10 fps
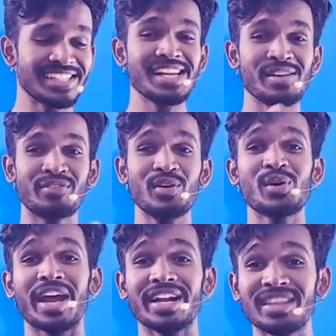if you look
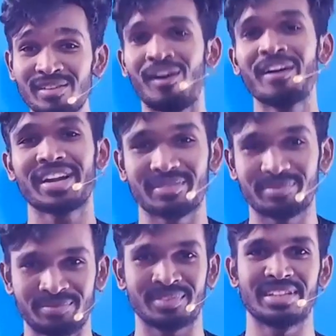at the water,
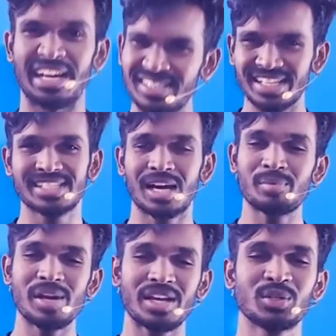that's the example I
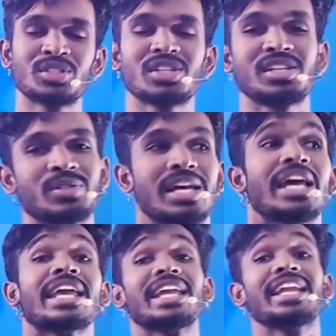usually use.
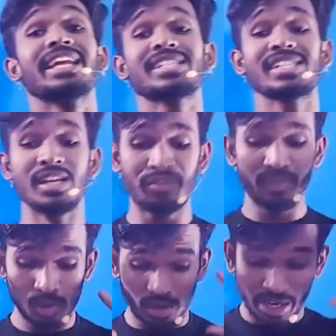Initially, if you look at the